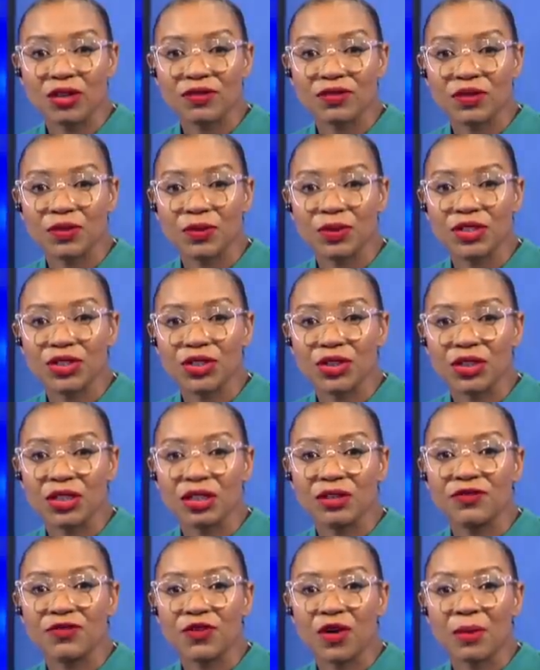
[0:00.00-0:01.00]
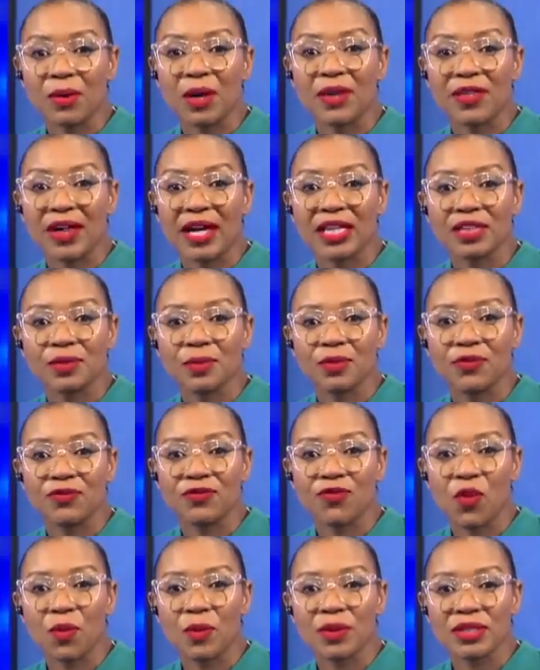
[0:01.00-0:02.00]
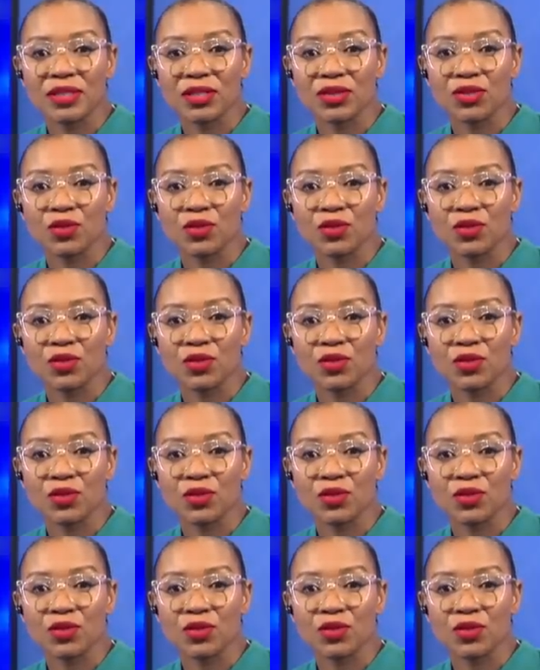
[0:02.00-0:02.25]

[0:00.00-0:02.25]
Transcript: after returning from that performance.